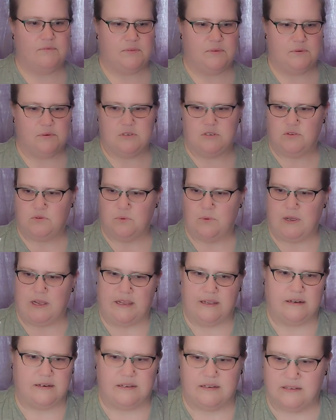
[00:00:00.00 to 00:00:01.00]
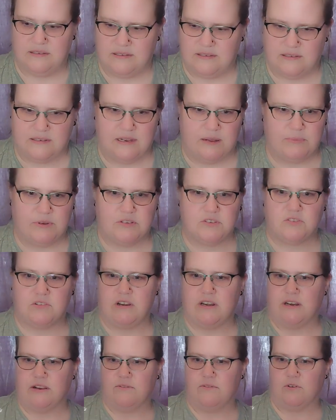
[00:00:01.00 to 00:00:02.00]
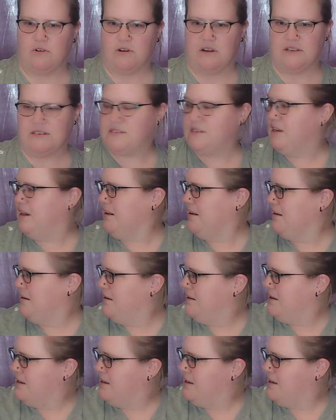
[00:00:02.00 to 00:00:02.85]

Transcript: which Wyatt is demonstrating for us here.